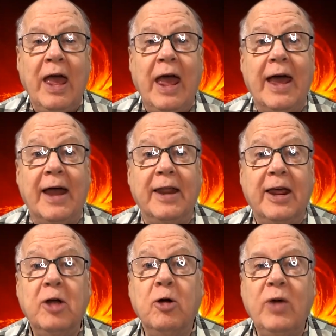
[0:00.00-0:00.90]
and
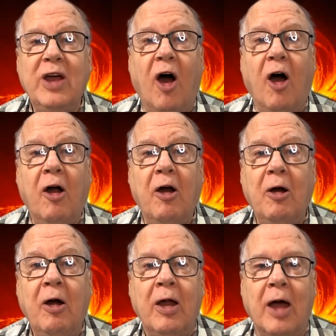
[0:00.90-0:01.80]
here we
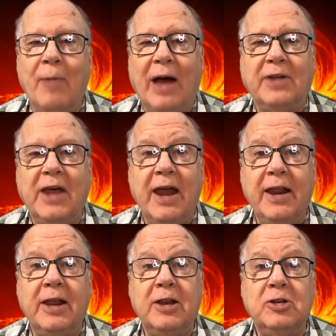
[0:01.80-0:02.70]
are about to head
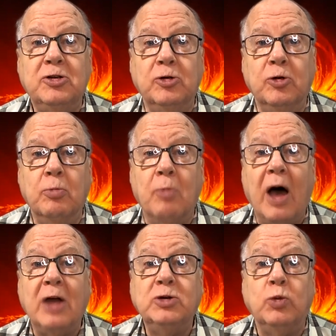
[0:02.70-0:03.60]
into
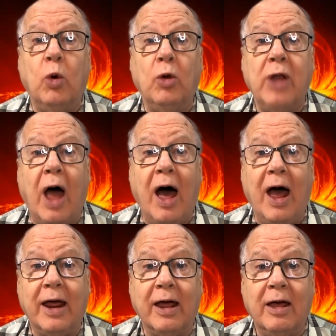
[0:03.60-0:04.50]
Module
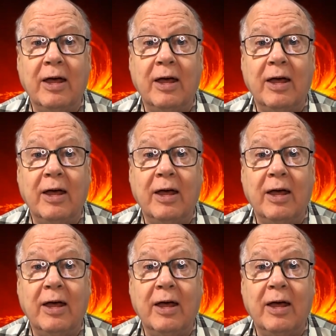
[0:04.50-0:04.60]
9